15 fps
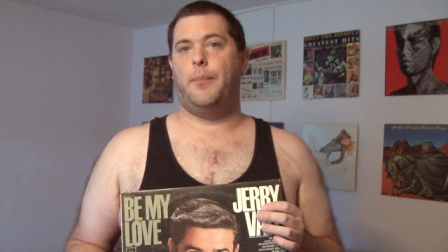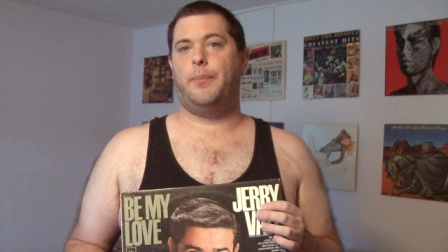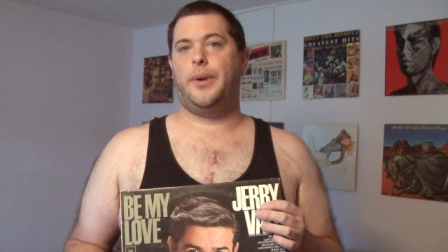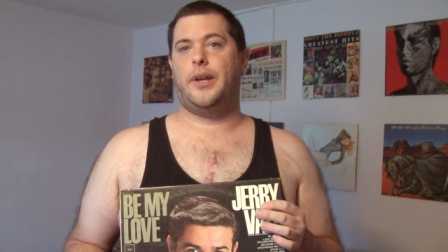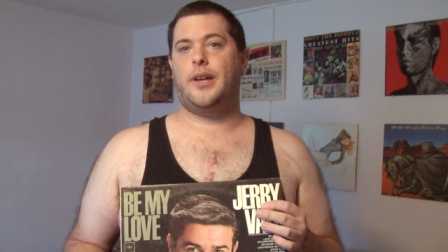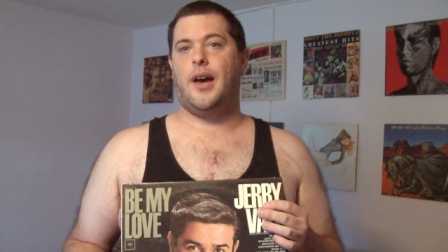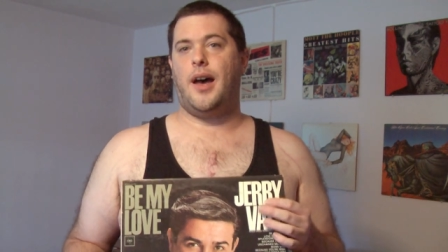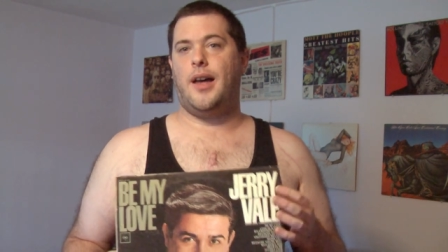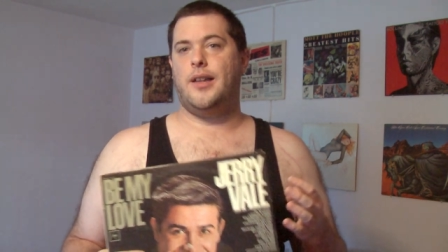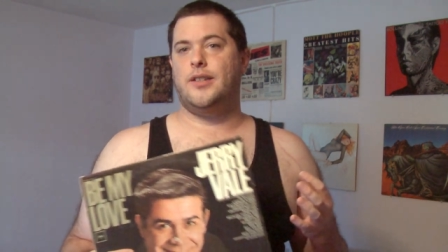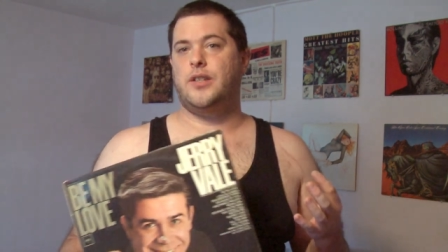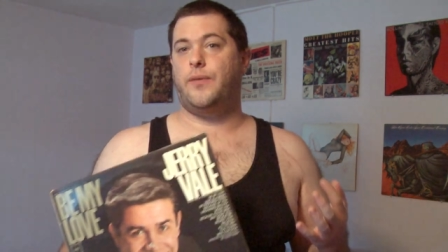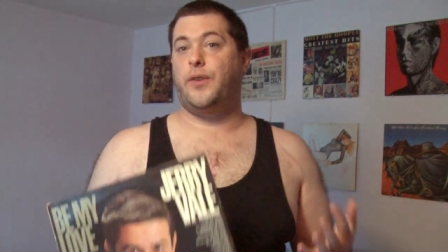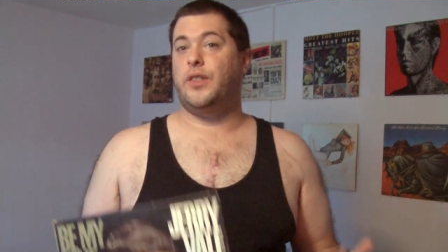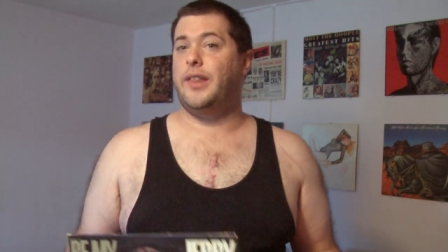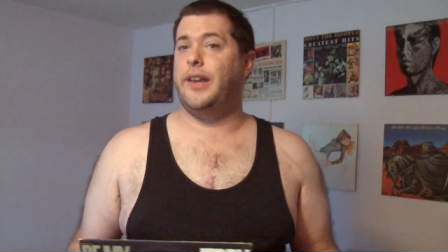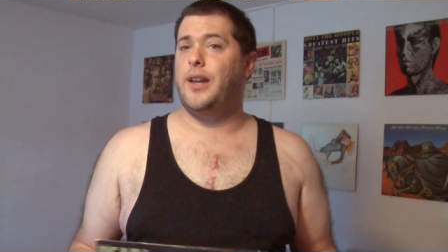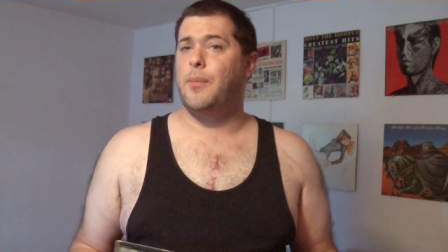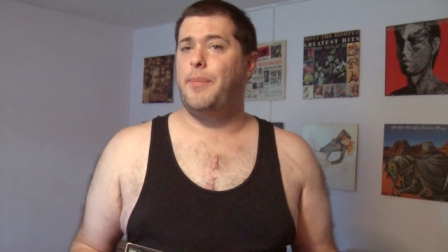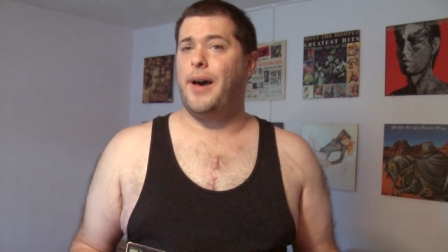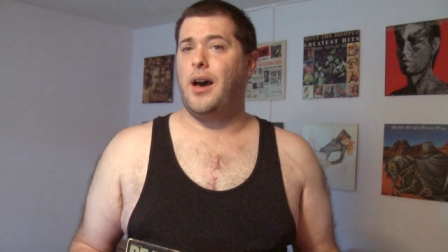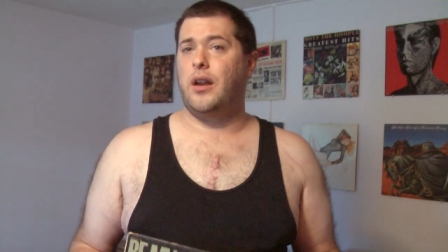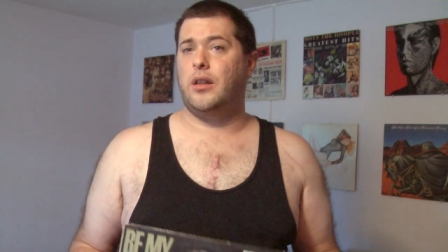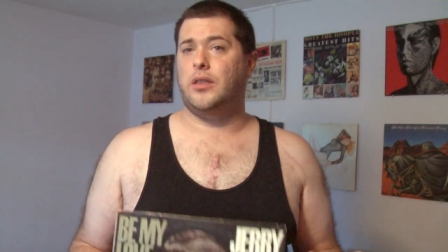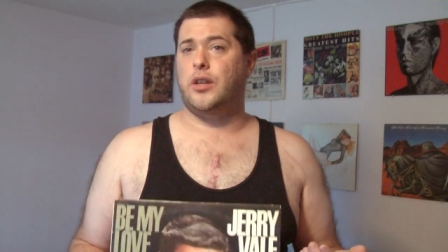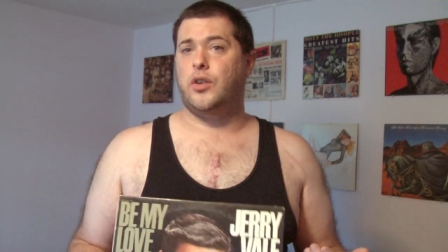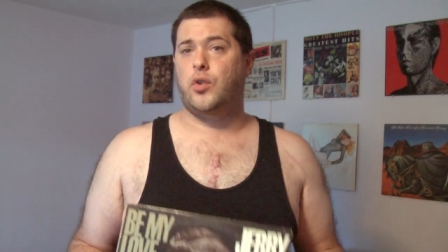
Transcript: because if you think about it,